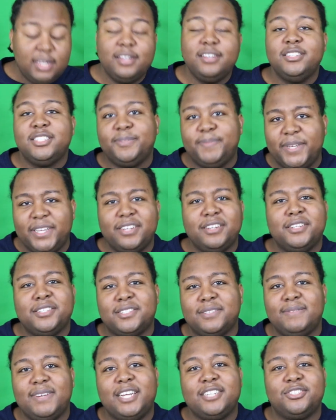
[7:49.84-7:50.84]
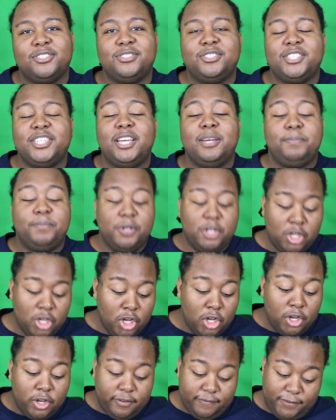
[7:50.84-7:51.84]
Speaking of Tommaso Ciampa,
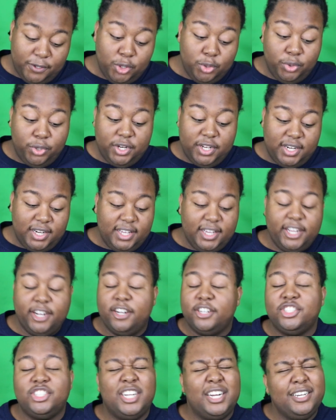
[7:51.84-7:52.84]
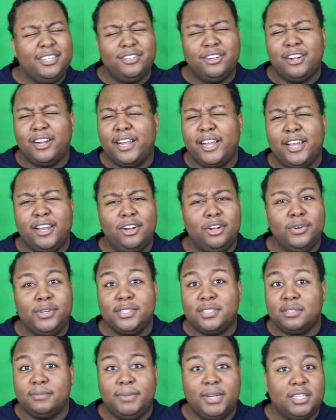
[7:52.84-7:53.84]
feud of the year, Johnny Gargano
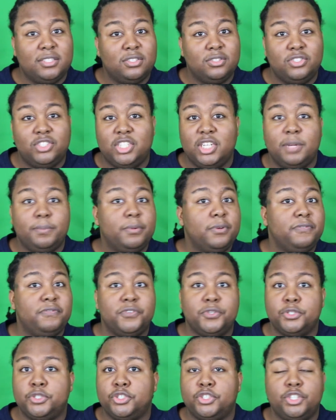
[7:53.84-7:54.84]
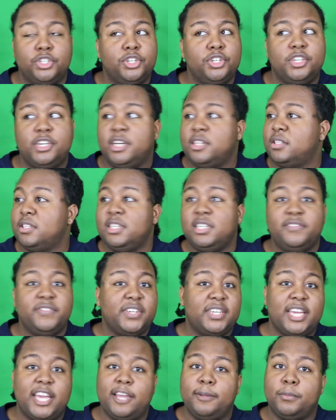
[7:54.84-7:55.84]
and Tommaso Ciampa, for sure, nothing
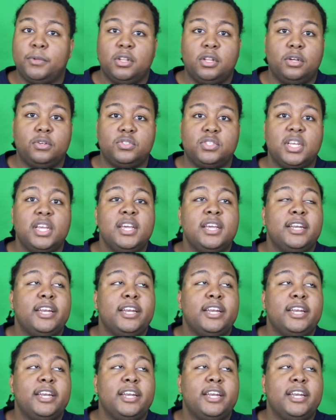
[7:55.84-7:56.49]
even came close.